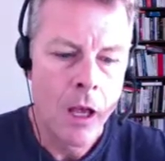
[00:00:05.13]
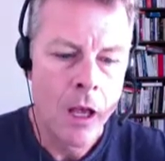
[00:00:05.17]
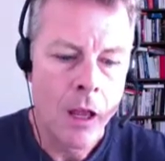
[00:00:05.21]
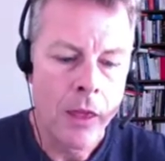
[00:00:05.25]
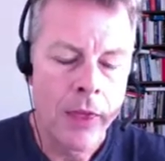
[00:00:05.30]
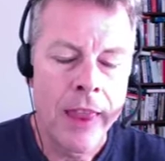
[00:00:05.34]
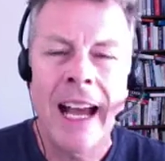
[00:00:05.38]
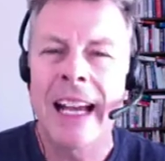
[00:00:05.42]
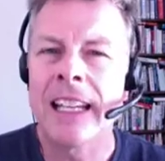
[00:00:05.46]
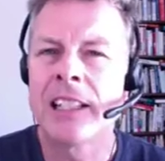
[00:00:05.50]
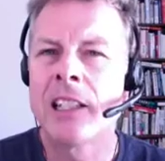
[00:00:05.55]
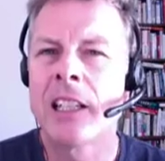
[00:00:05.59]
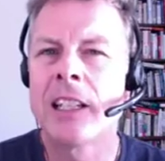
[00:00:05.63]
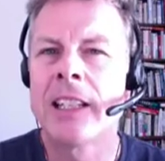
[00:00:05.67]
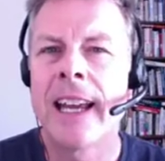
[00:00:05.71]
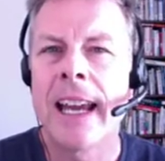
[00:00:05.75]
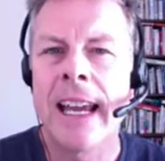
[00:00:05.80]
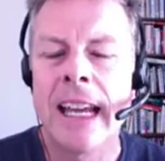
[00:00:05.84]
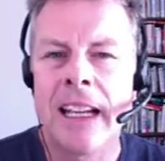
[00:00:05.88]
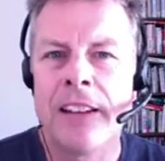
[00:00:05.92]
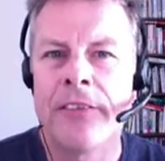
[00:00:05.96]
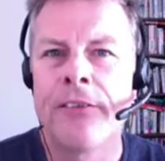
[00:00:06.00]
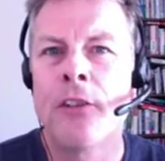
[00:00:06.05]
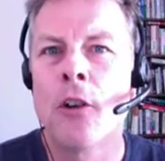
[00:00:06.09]
That's the
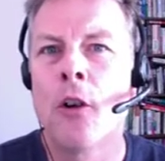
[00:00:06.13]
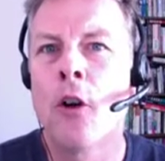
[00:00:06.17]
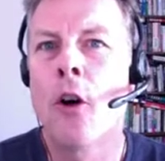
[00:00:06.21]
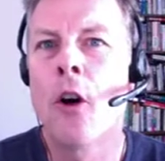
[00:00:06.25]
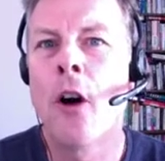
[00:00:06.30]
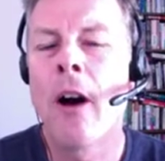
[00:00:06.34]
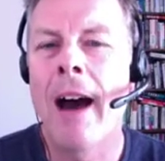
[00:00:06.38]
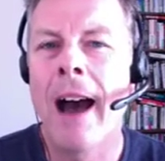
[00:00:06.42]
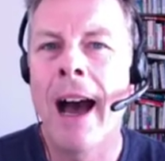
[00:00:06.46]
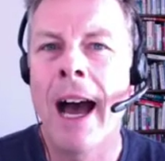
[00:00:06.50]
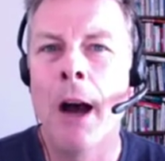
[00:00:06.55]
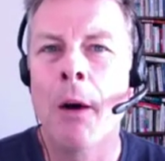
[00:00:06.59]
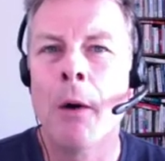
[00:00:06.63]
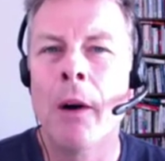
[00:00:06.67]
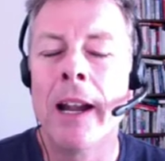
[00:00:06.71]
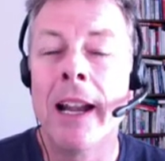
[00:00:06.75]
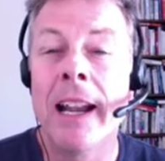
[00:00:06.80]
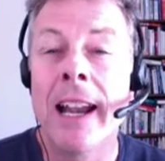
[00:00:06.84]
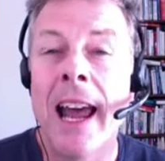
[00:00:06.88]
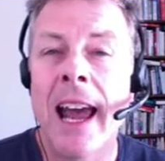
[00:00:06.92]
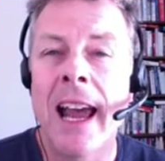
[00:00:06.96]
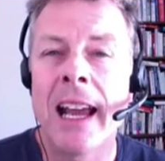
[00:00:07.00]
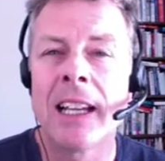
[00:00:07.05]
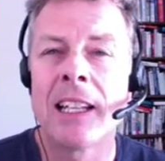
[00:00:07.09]
date for our
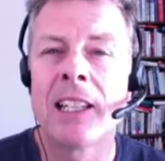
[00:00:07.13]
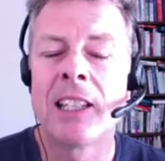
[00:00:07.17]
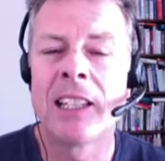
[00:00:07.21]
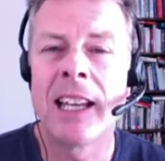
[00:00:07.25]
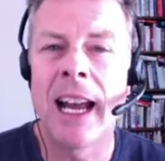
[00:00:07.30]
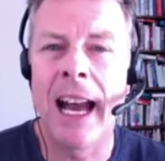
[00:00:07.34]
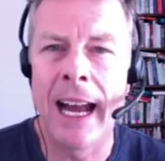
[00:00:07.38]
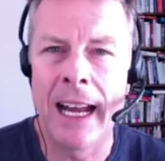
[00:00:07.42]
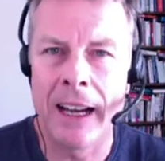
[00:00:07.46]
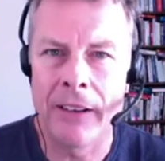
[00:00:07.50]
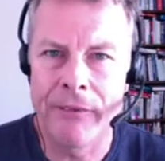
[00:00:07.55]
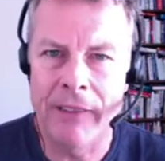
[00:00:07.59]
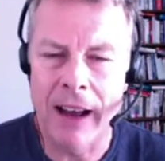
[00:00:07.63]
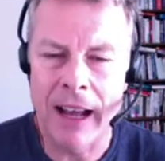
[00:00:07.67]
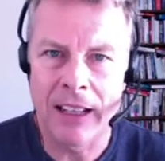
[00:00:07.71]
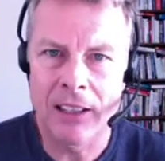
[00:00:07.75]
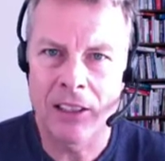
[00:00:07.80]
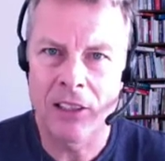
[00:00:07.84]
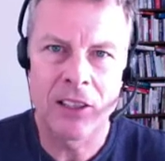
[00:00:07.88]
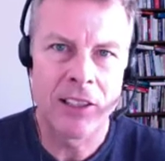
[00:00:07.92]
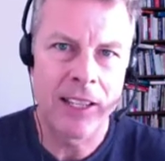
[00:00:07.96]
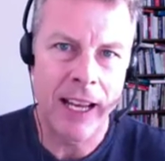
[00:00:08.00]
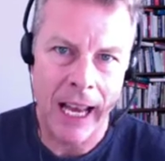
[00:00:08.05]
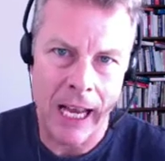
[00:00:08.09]
next
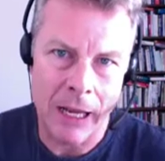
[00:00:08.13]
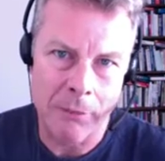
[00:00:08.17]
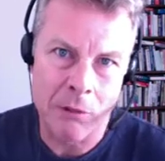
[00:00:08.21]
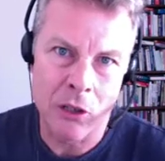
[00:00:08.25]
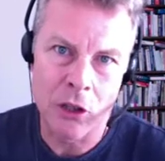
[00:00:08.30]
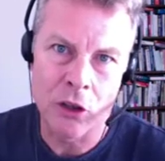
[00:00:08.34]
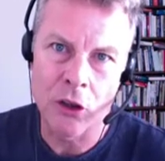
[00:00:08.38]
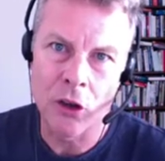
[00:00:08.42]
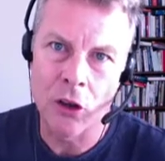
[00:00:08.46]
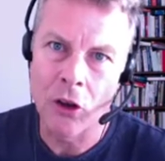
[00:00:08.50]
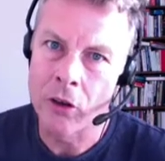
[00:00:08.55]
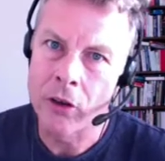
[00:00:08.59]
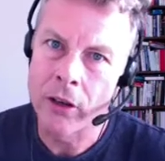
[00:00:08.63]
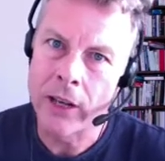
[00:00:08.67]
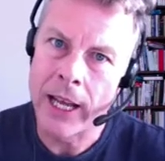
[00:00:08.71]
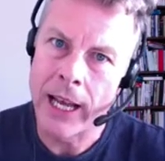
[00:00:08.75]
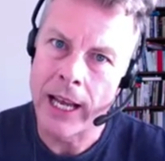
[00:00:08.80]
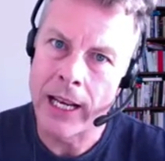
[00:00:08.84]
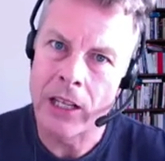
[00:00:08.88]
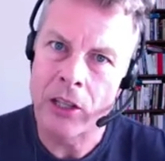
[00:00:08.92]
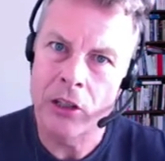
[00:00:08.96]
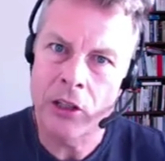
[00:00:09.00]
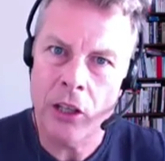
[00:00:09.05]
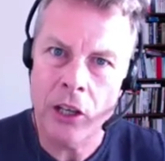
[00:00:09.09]
Advanced Amazon
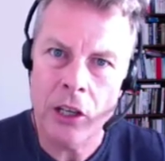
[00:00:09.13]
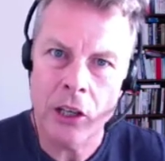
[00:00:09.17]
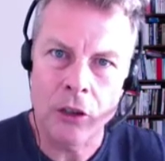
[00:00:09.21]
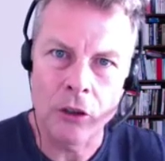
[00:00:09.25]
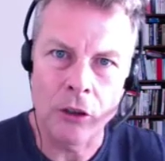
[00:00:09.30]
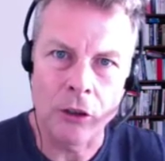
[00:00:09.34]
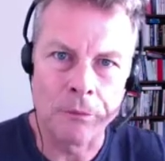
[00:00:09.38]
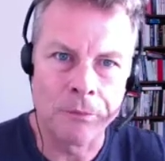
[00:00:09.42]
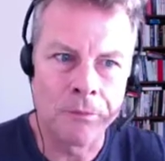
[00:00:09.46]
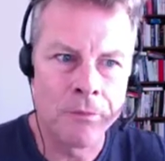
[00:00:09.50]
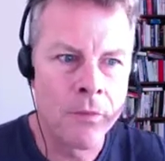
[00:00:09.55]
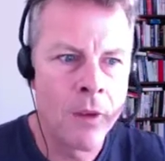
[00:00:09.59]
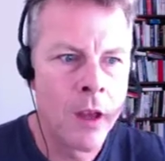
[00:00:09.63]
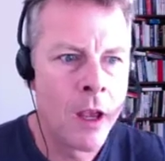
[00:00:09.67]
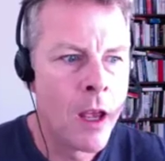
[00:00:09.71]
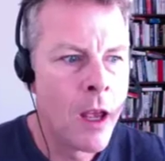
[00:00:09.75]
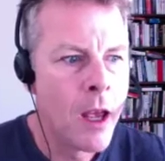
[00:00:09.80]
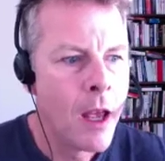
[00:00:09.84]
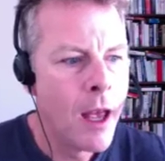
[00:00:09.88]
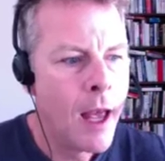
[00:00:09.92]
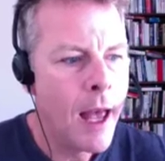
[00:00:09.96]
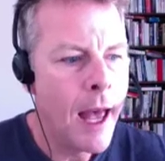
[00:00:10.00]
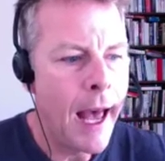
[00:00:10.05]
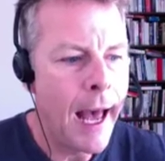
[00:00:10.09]
Inner Circle.
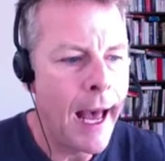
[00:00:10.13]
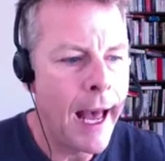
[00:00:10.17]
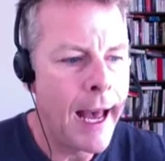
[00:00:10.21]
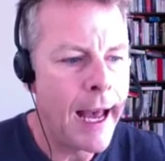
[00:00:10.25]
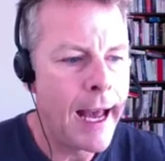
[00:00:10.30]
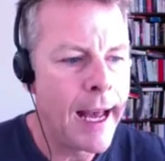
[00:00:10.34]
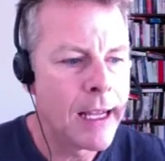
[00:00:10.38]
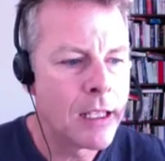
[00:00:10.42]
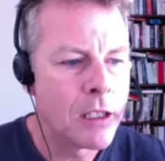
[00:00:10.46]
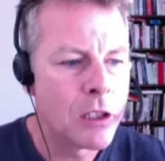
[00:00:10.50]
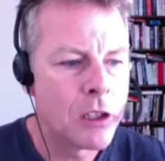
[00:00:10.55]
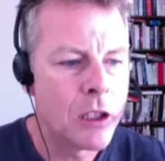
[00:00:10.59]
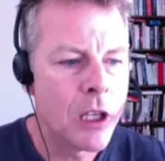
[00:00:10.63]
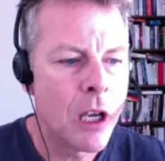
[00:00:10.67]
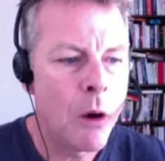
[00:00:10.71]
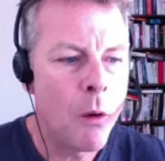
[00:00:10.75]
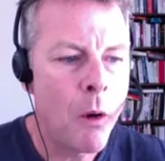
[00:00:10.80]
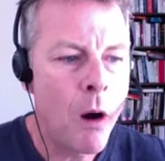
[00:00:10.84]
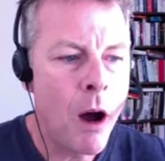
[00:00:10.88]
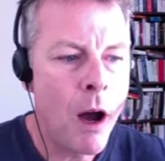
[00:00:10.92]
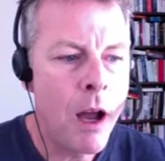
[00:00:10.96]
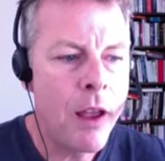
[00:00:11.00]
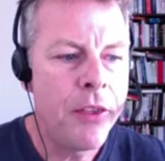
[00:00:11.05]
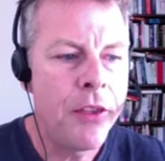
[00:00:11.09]
And so
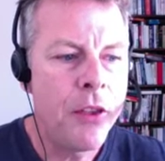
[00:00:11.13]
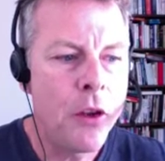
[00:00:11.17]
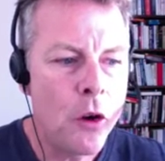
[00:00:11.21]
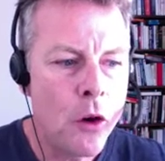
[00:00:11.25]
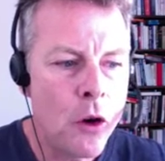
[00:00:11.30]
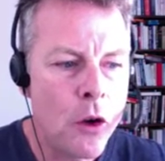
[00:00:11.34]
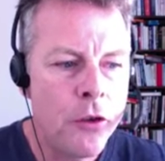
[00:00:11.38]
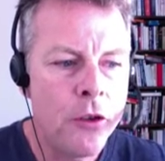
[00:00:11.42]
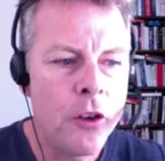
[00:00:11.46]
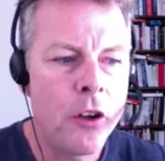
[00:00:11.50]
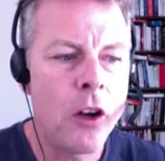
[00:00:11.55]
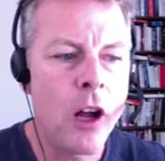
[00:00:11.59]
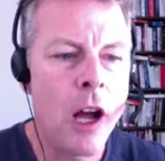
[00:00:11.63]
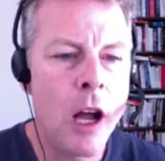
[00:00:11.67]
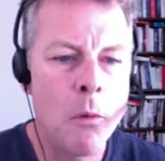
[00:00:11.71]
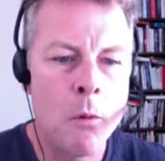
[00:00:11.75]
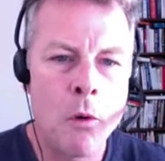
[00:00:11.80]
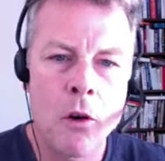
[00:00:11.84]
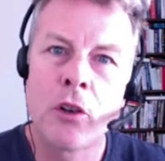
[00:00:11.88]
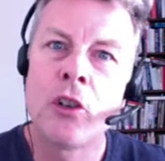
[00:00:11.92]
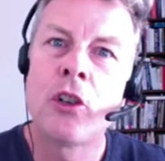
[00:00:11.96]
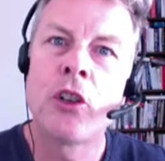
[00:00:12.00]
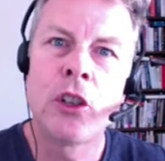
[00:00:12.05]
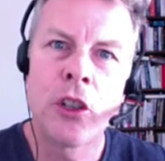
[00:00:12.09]
I thought that I
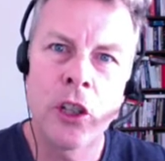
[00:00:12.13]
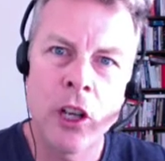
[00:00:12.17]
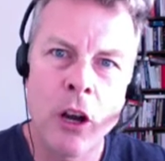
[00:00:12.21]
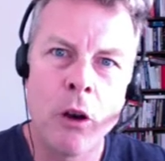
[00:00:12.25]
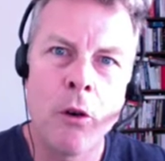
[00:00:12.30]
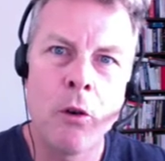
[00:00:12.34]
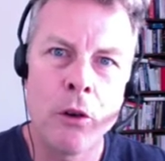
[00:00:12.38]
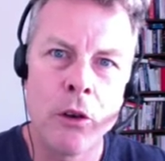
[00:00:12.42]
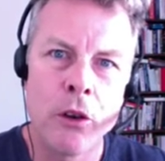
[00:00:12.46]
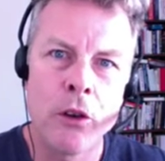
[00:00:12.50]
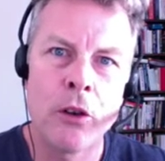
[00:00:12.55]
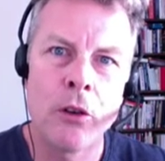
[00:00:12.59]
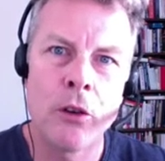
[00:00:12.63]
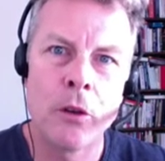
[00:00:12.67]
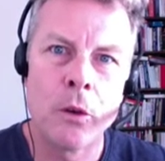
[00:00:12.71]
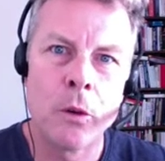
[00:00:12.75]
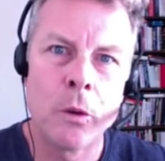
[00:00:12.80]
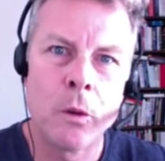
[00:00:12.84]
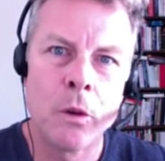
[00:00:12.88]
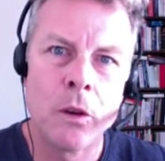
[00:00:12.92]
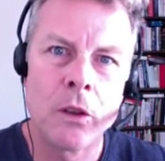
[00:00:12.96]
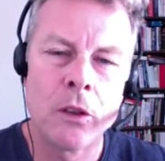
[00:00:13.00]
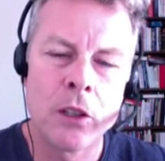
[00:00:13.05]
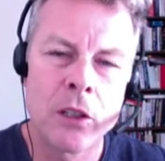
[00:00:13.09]
would show
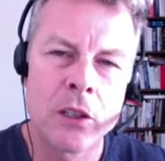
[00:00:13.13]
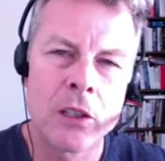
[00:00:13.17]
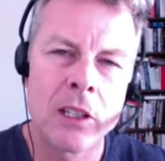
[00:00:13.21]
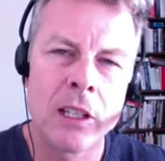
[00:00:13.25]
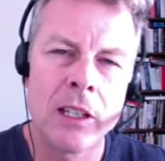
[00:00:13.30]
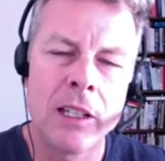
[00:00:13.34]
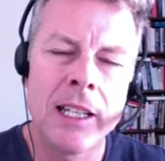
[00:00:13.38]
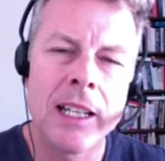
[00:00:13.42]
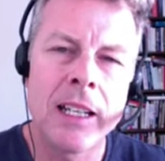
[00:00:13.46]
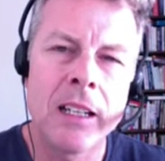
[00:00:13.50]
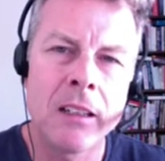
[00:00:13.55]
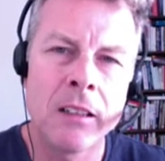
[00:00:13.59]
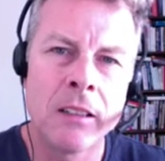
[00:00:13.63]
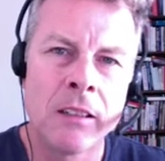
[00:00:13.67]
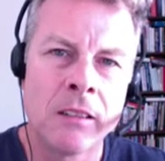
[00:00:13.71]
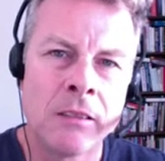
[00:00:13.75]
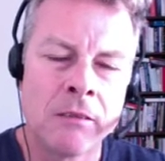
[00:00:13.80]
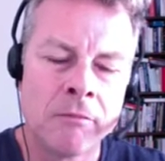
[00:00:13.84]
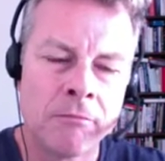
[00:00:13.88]
you just a little,